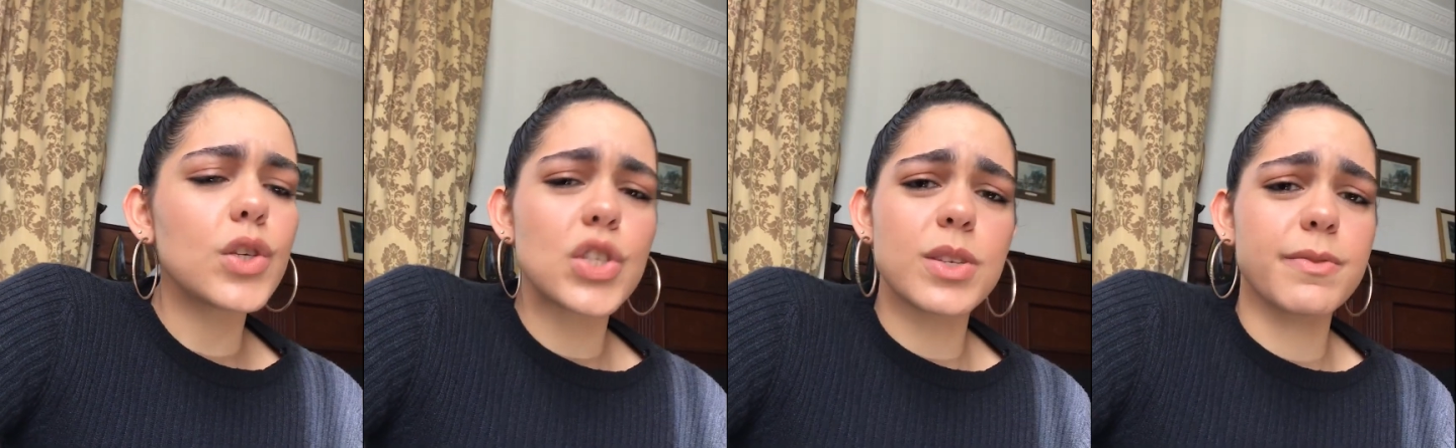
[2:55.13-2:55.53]

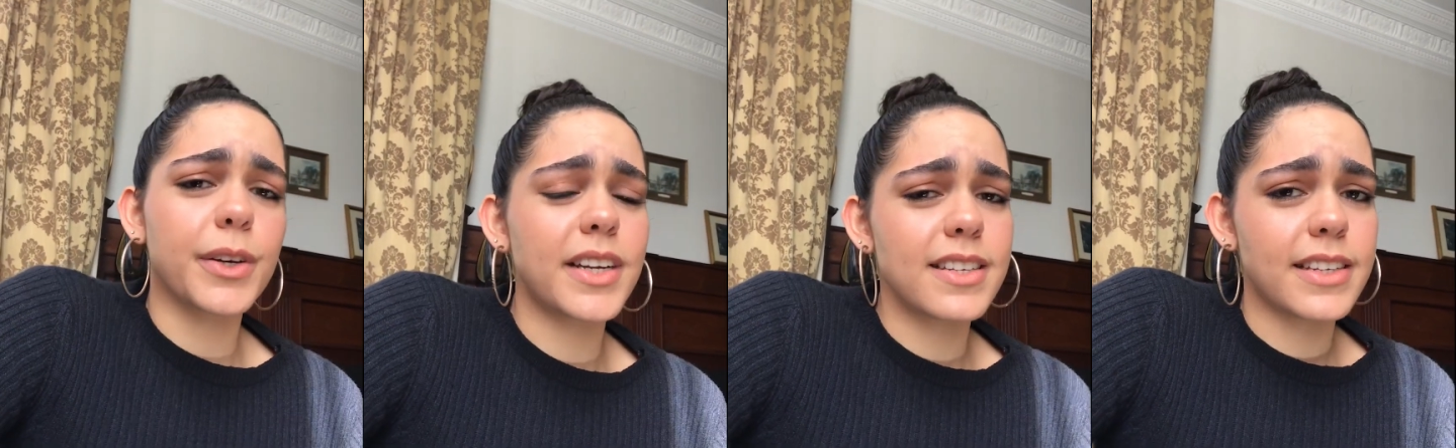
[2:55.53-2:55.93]
So it's
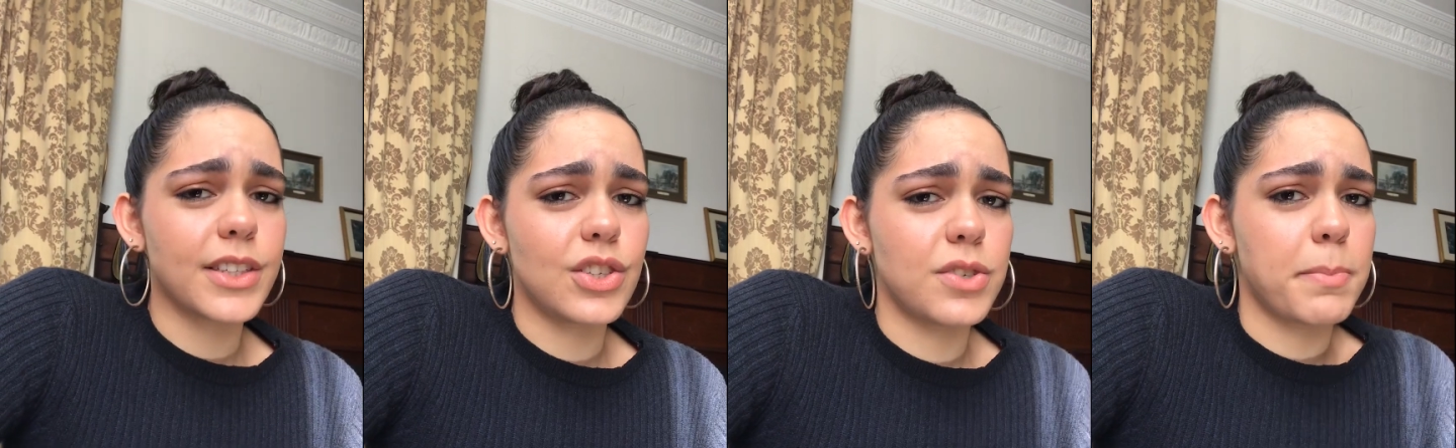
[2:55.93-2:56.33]
very necessary
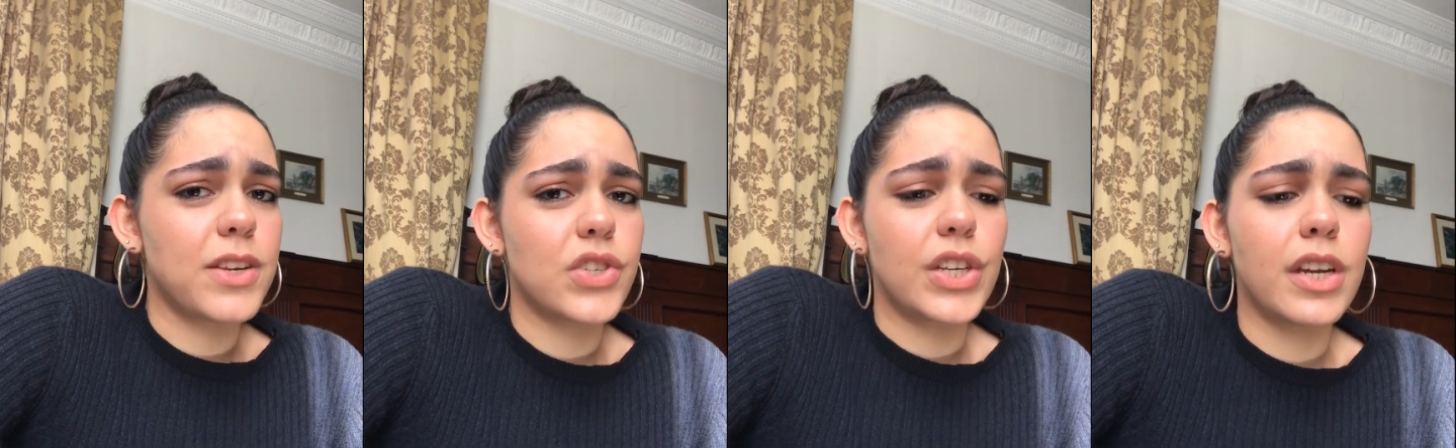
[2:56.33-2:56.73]
to just
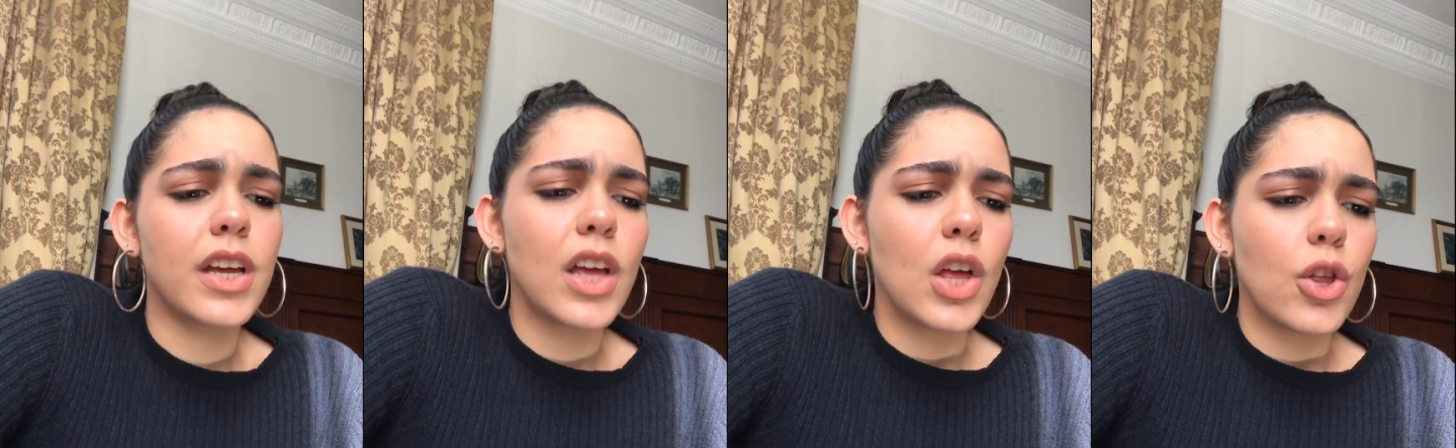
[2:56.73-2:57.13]
mention
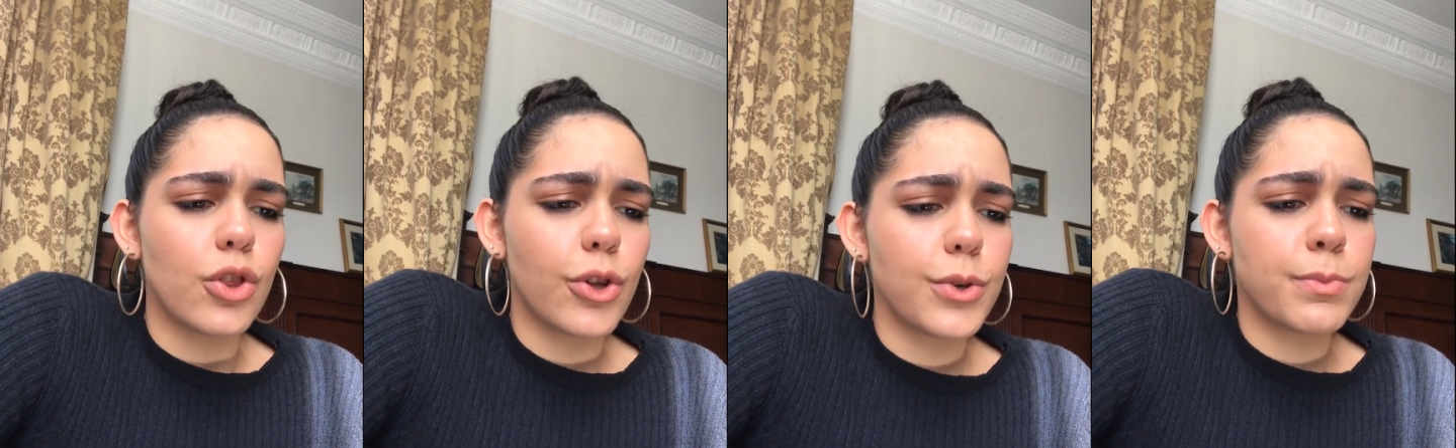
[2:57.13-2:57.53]

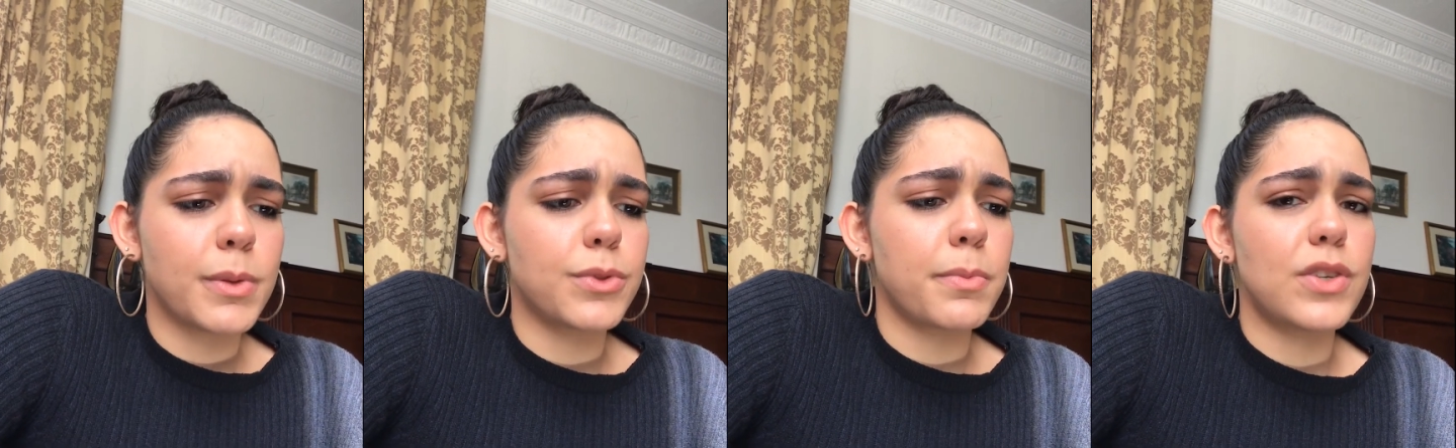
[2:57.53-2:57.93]
those.
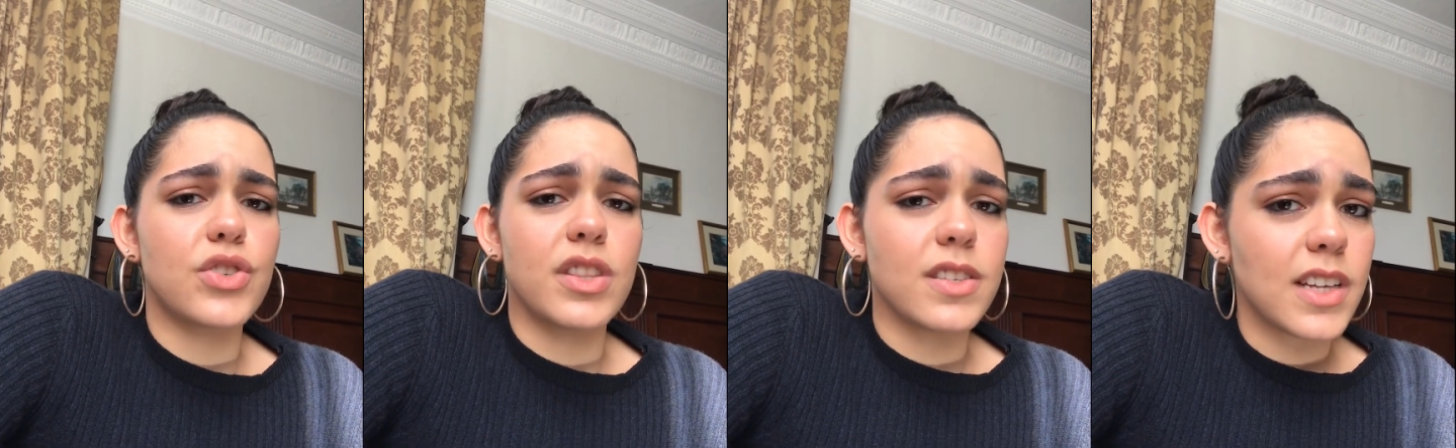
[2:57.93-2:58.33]
Remember to
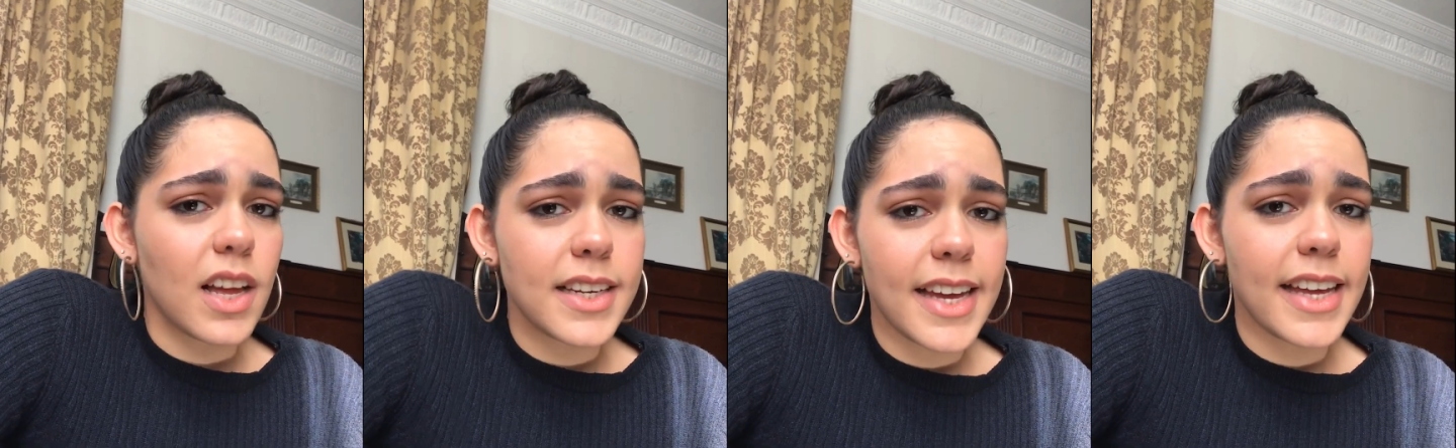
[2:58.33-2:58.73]
mention the
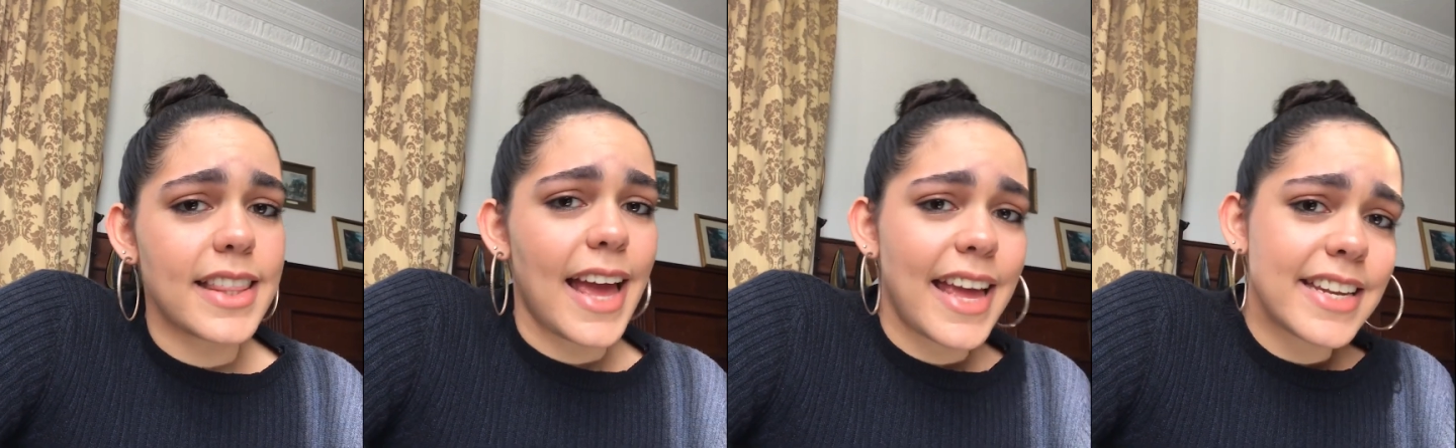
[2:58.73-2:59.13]
start date,
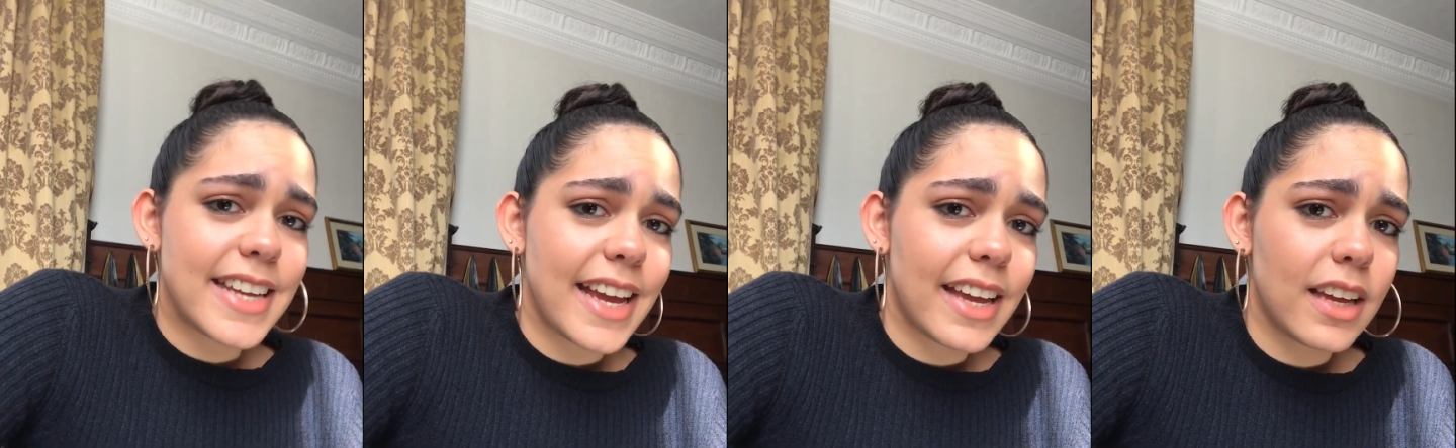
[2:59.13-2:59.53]
the end
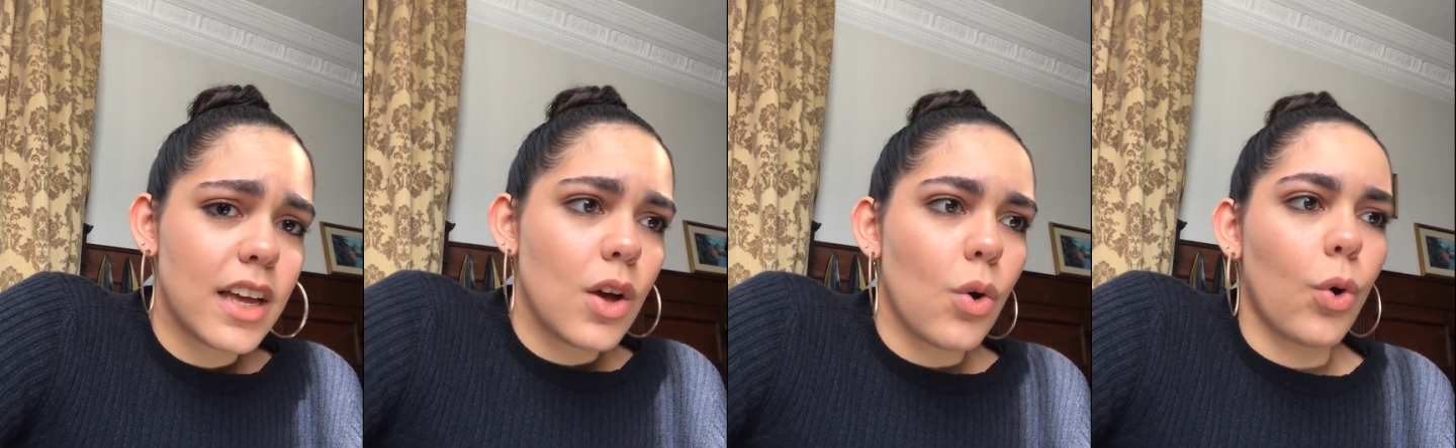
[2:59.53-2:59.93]
date,
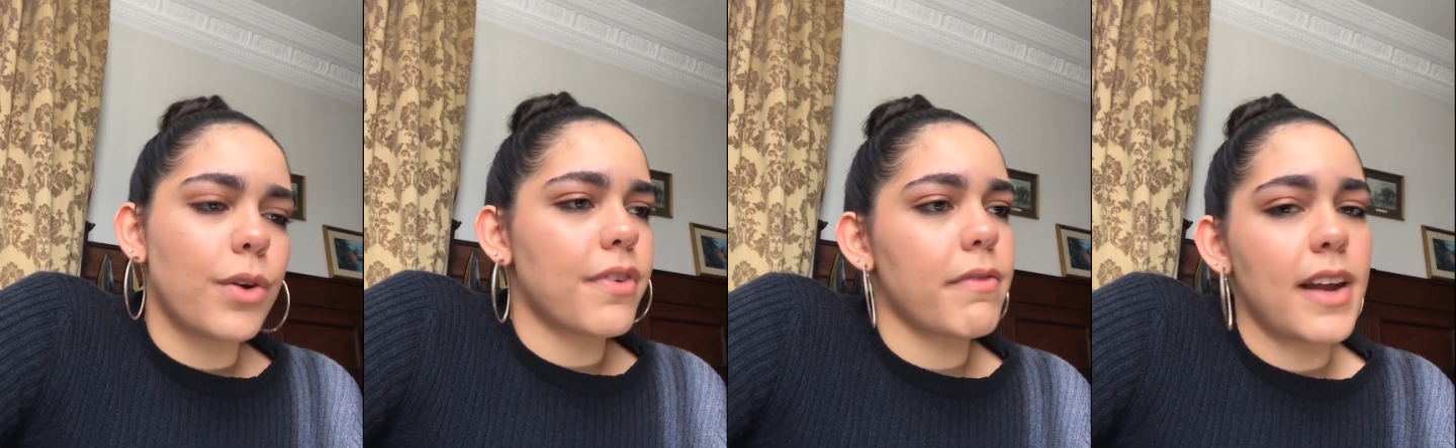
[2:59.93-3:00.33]
or
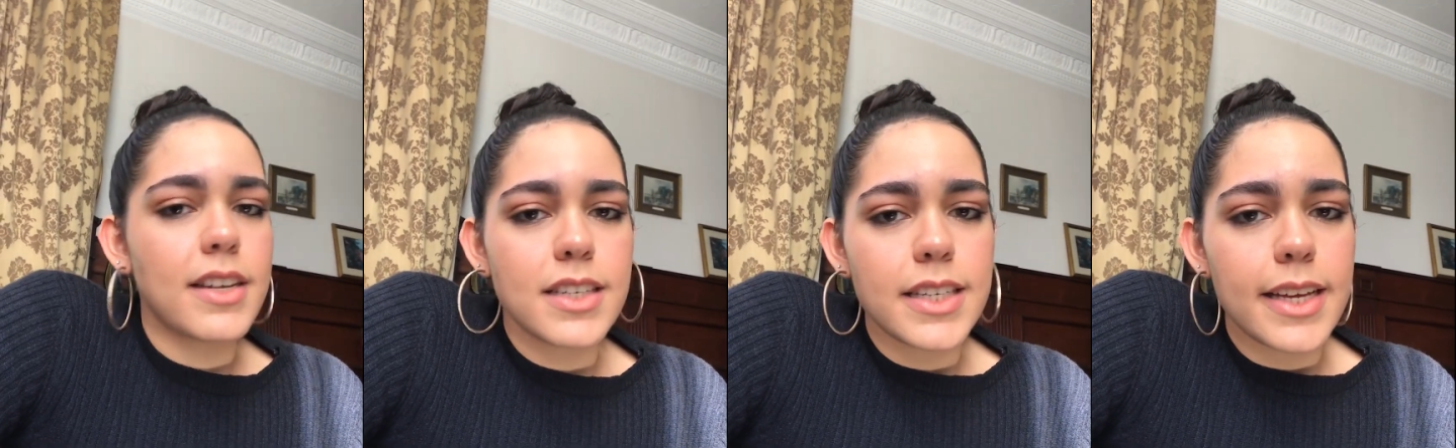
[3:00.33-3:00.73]
if you haven't
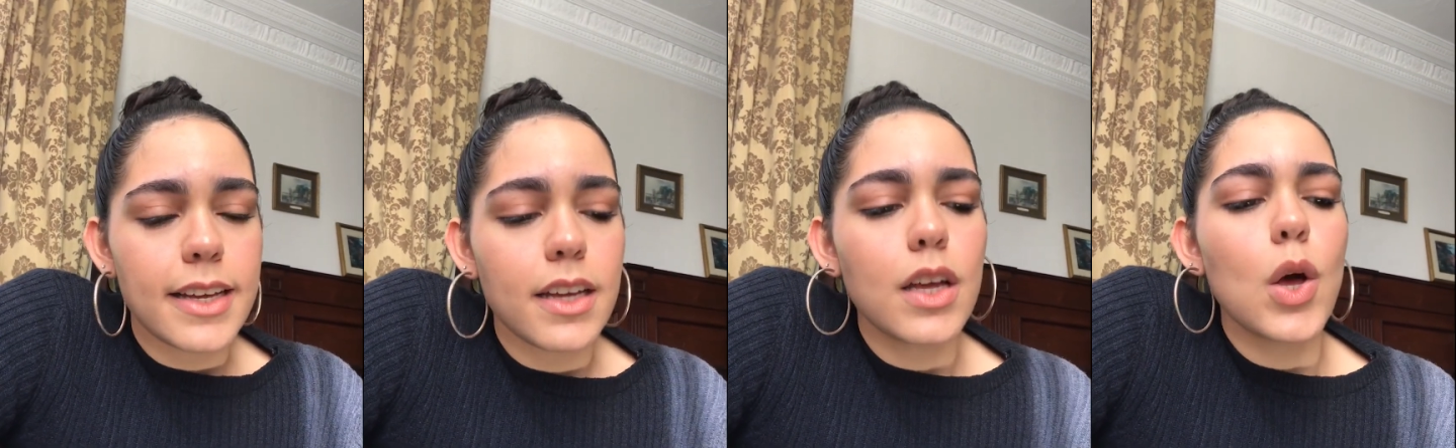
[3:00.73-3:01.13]
ended
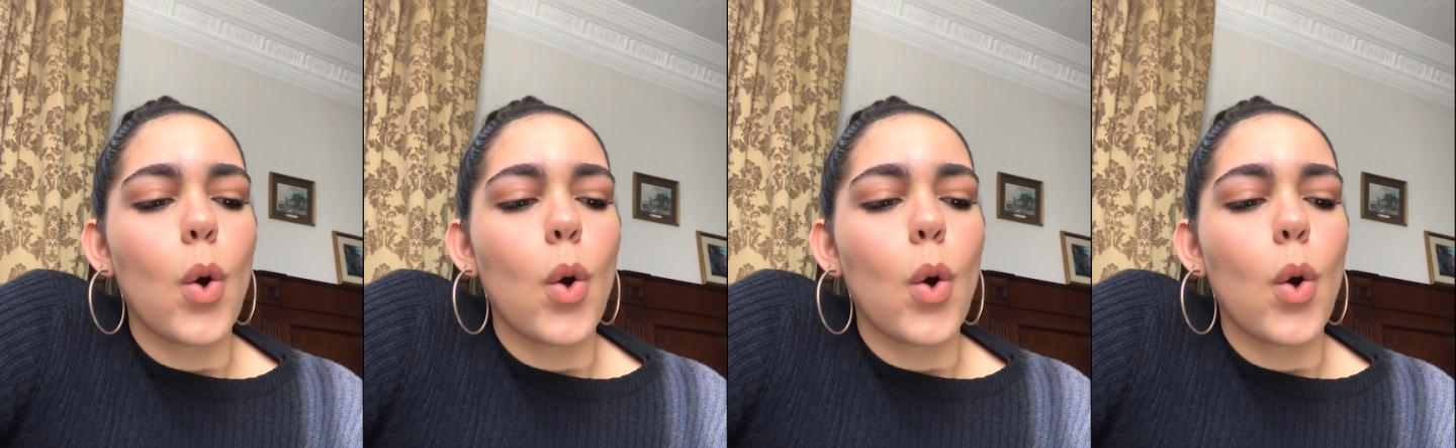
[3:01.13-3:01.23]
yet,